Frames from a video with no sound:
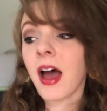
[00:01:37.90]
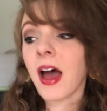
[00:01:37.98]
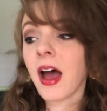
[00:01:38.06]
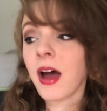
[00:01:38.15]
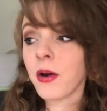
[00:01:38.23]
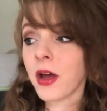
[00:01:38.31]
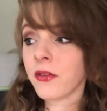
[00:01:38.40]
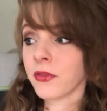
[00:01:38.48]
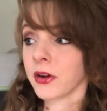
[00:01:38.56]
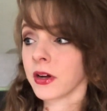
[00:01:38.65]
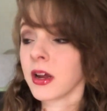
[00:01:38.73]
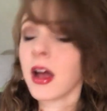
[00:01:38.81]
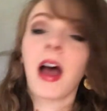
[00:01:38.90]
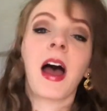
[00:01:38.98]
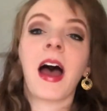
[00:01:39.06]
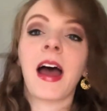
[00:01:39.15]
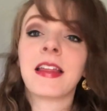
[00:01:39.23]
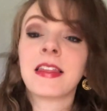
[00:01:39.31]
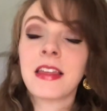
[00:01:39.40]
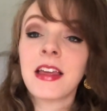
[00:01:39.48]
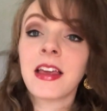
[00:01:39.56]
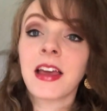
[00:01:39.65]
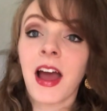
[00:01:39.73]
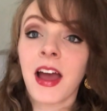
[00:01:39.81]
However, I
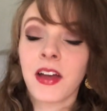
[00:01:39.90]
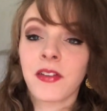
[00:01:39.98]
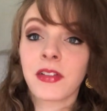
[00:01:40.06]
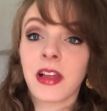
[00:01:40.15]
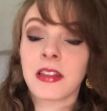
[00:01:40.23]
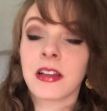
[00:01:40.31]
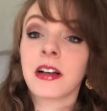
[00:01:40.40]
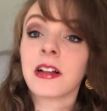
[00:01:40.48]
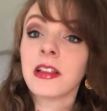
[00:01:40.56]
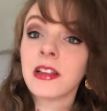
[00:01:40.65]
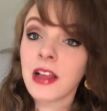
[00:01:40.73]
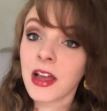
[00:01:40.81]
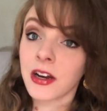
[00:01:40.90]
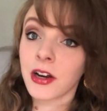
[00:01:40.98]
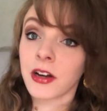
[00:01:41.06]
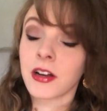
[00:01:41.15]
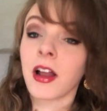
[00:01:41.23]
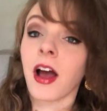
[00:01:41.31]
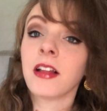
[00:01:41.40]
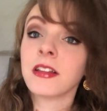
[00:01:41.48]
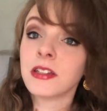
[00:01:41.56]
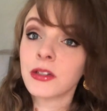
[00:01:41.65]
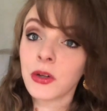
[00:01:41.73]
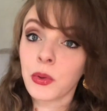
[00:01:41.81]
think I have let the clutter, not the
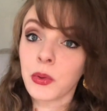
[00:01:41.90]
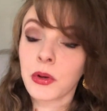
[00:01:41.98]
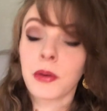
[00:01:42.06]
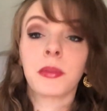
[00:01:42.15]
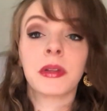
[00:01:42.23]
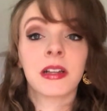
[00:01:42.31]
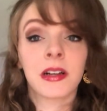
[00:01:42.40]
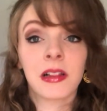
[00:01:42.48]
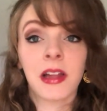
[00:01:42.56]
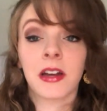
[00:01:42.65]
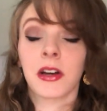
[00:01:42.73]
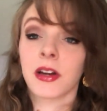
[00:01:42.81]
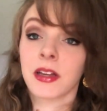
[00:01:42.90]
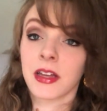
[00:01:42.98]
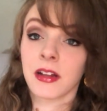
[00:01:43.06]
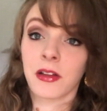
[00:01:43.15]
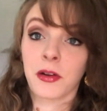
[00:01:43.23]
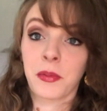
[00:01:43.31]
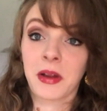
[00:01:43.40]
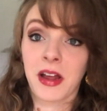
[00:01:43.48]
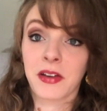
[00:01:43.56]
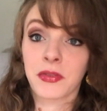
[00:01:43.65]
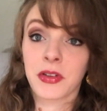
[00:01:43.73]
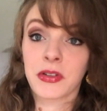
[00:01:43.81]
decor, but the clutter get a little bit out
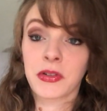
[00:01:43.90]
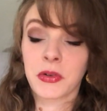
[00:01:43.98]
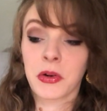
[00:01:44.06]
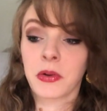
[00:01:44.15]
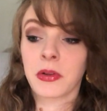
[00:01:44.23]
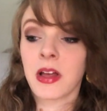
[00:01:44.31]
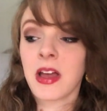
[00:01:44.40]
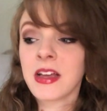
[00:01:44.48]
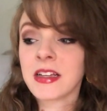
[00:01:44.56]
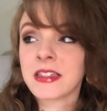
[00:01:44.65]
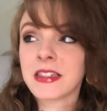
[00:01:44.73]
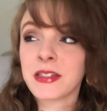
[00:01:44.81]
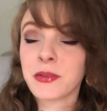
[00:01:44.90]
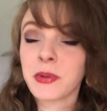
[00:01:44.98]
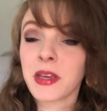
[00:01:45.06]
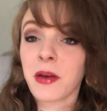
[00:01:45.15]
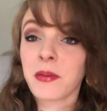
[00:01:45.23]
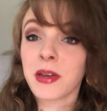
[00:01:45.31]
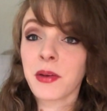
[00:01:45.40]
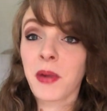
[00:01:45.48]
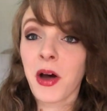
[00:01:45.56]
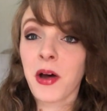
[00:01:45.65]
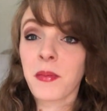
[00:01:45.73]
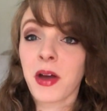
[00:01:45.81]
of control. Since becoming a
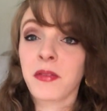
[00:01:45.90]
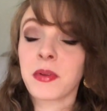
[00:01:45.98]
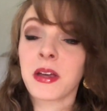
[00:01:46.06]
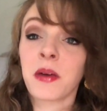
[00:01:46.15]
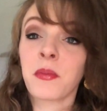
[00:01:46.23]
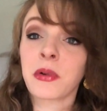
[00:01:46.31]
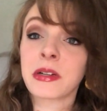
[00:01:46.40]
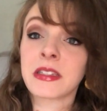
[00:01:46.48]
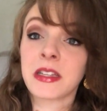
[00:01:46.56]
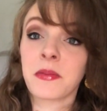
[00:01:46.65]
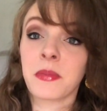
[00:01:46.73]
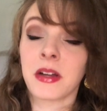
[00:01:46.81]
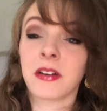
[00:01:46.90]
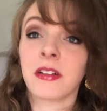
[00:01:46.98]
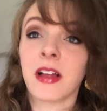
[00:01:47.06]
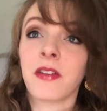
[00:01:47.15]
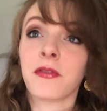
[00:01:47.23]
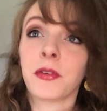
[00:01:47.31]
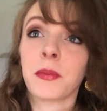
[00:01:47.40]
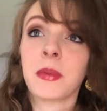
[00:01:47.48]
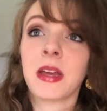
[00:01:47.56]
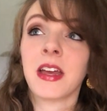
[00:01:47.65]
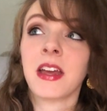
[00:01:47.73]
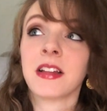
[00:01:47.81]
mom, I've become more sentimental, and for
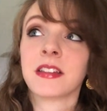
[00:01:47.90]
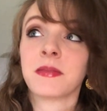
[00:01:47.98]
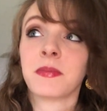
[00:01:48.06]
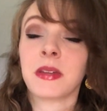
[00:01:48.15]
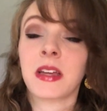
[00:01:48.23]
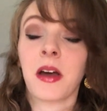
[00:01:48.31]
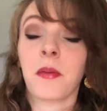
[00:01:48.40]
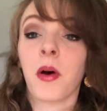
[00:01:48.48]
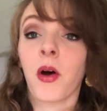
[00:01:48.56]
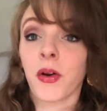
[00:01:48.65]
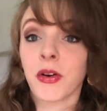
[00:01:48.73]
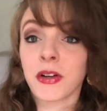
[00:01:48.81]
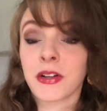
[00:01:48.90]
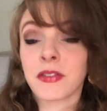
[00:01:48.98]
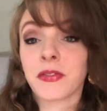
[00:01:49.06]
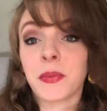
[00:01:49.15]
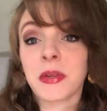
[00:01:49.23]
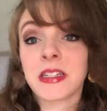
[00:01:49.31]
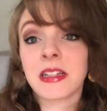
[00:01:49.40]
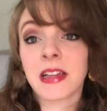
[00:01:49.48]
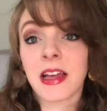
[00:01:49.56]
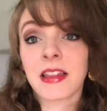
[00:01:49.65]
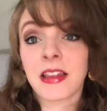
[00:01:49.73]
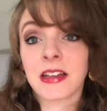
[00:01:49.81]
me, it's become harder for me to
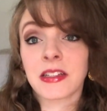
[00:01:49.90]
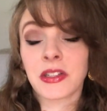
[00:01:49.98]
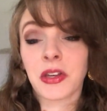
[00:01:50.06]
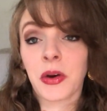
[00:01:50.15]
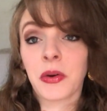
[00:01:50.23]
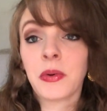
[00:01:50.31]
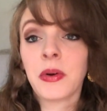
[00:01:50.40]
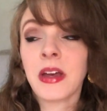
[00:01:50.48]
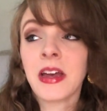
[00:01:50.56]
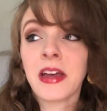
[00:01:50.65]
let things go.